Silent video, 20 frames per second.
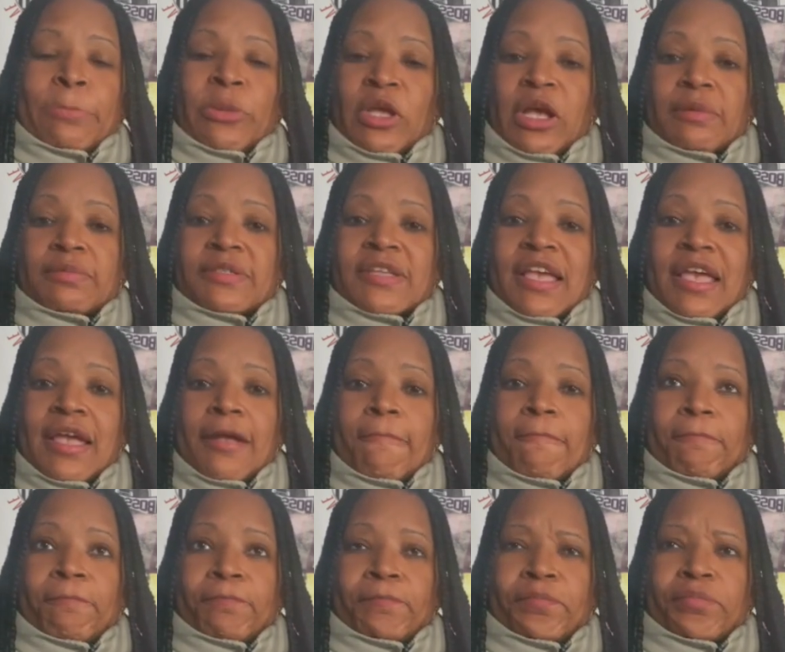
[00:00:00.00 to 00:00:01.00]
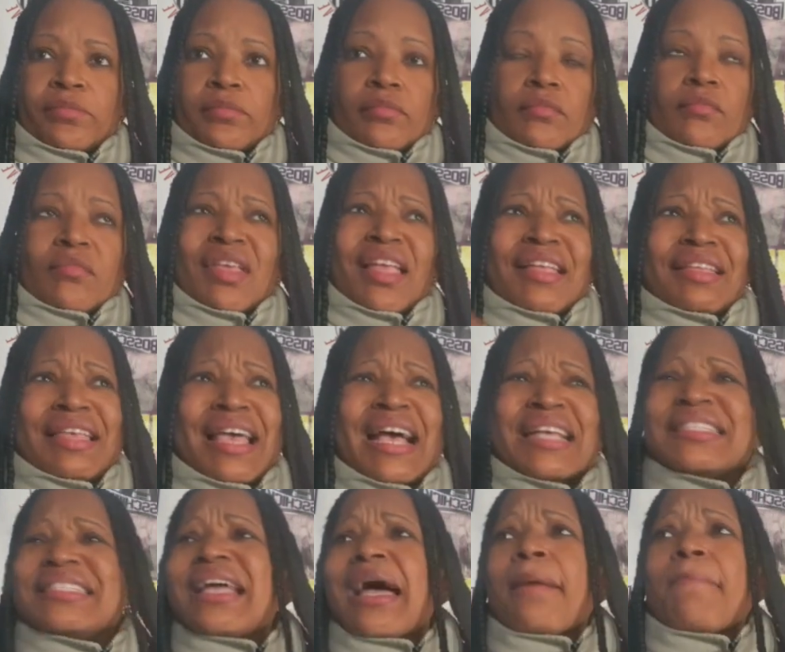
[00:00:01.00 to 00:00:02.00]
You know what I'm saying? And
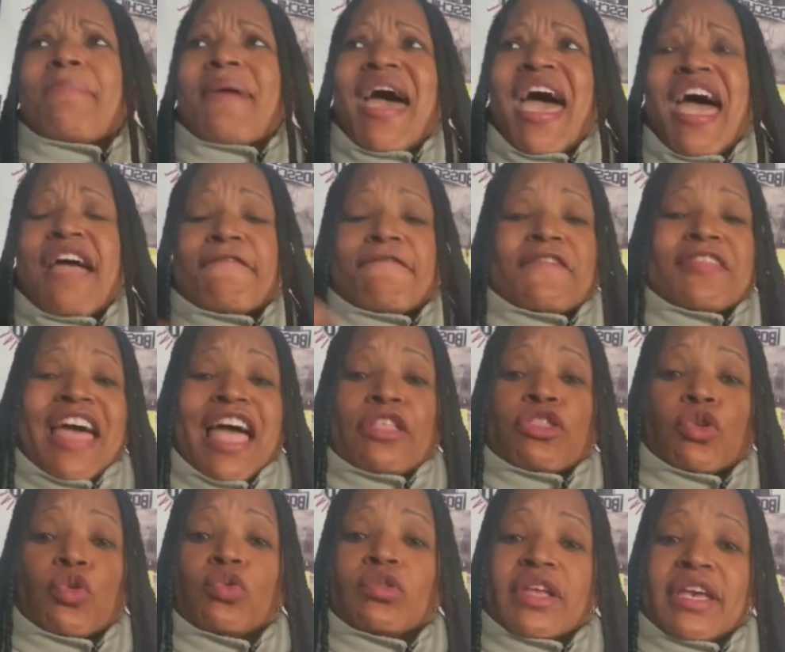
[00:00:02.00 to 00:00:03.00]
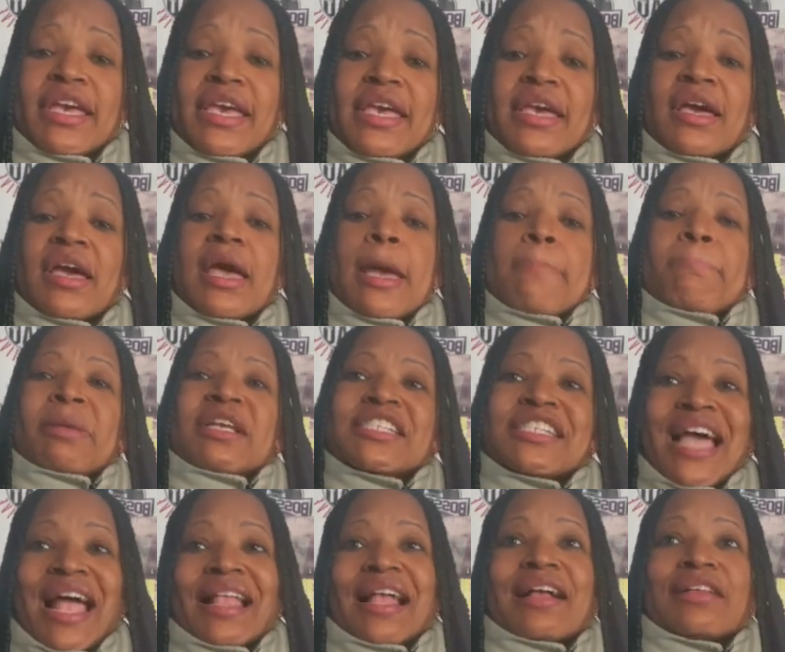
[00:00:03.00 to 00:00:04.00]
that's not bad for that new league.
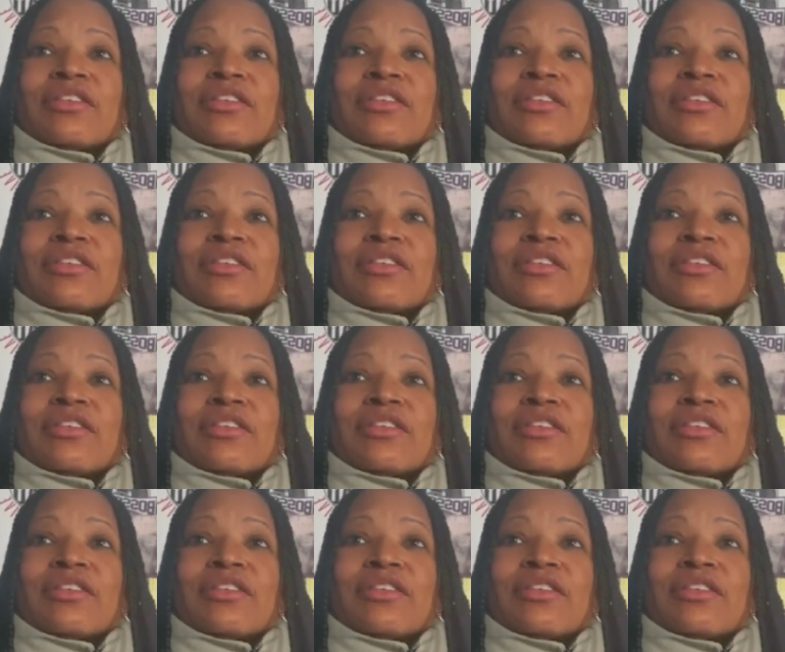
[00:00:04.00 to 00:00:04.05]
Shout